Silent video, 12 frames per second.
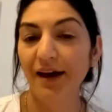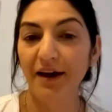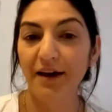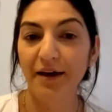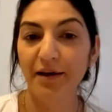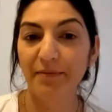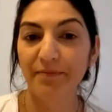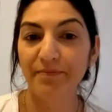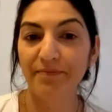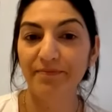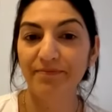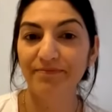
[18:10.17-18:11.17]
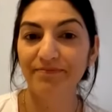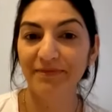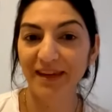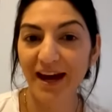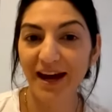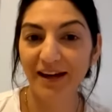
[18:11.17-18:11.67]
Um,
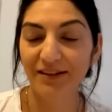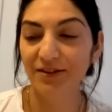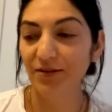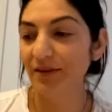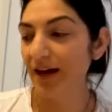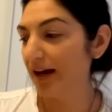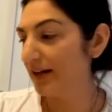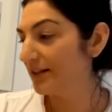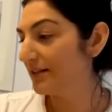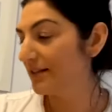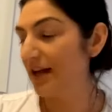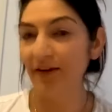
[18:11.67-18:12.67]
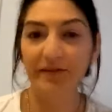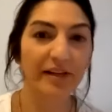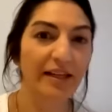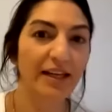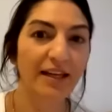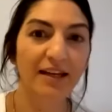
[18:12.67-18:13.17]
yeah, so that's
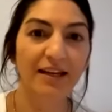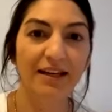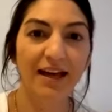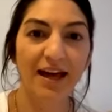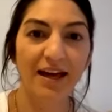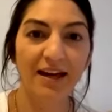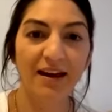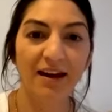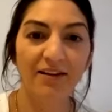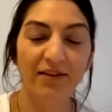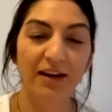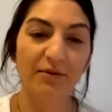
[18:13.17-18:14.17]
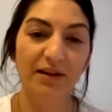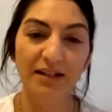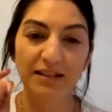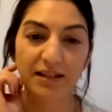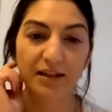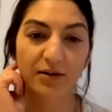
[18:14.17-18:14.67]
everything. Again, if anyone
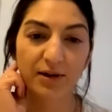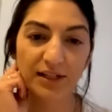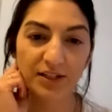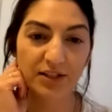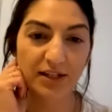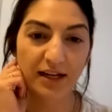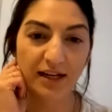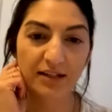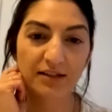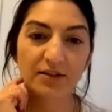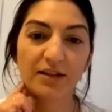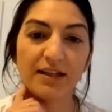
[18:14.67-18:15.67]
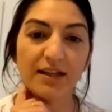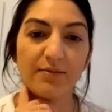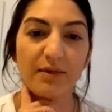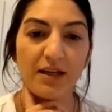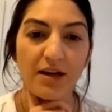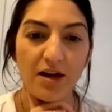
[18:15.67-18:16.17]
has any questions, you can let
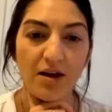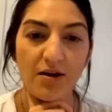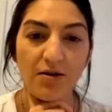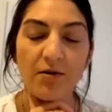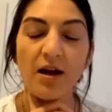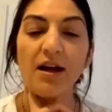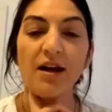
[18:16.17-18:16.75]
me know.